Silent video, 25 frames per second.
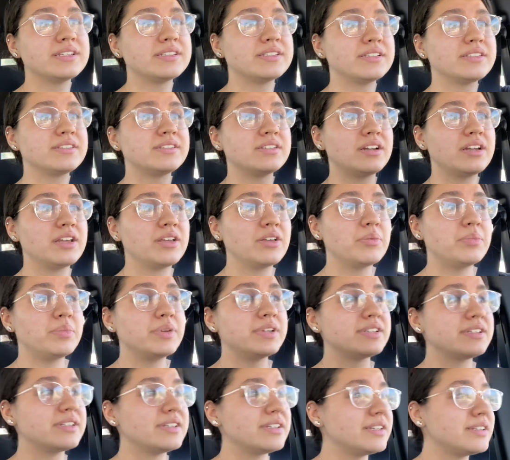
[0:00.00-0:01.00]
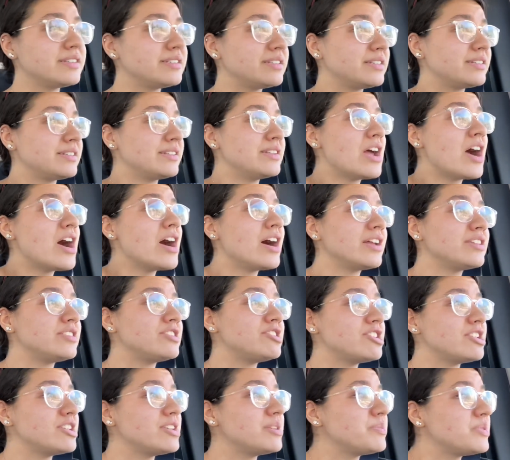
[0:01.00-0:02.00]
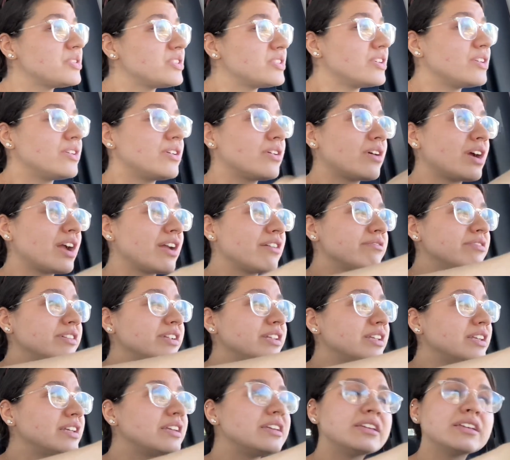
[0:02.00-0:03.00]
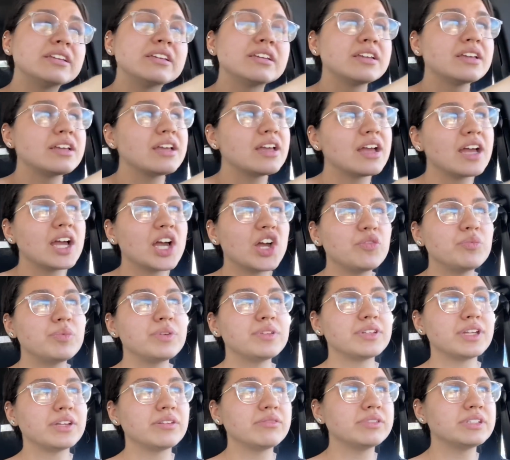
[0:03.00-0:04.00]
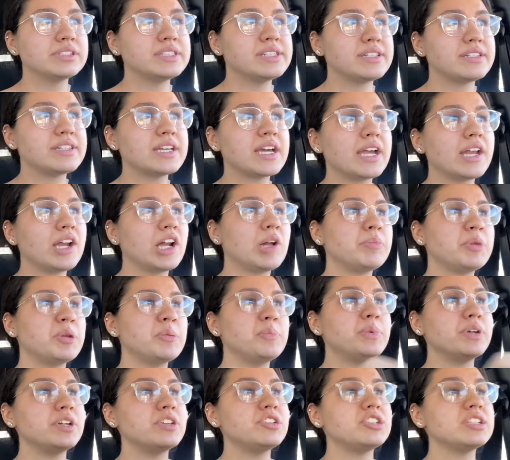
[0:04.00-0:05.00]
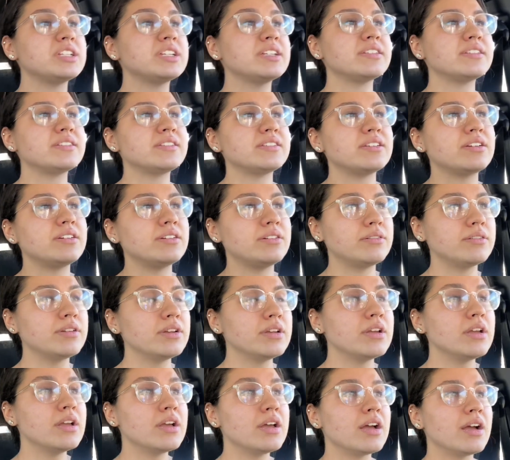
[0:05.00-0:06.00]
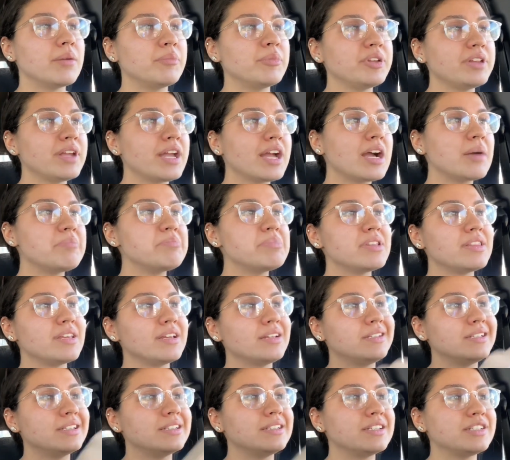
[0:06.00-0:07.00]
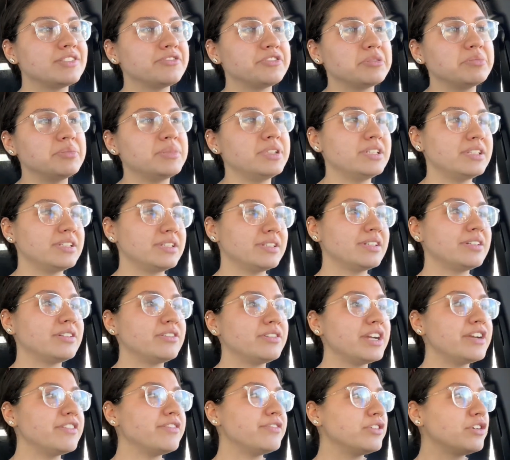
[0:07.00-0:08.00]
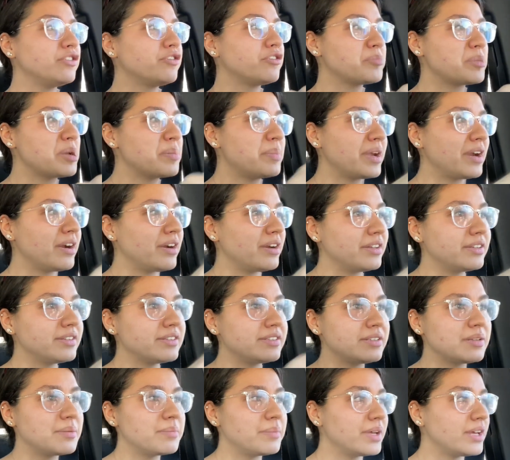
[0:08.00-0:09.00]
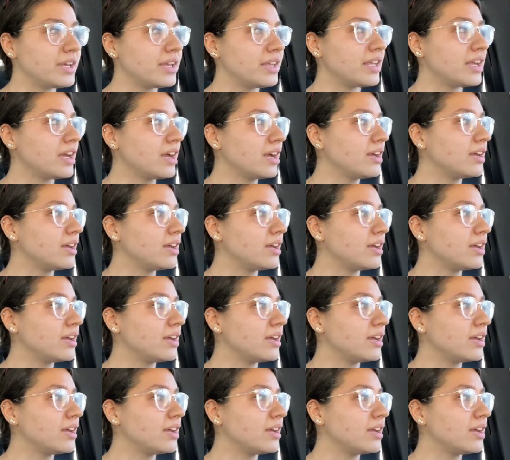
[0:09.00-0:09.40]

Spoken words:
and starting a business is not cheap, so I really have been like really tight on my budget, so I'm really happy they did this for me. I'm grateful for my parents, but yeah.